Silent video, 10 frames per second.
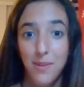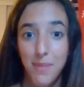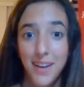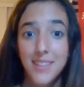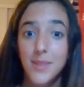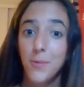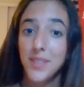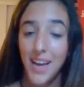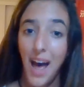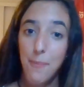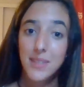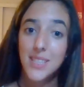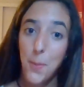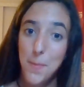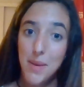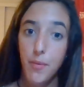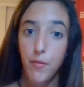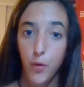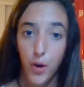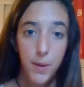your meds, which happened to me
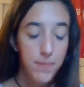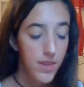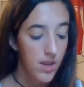before.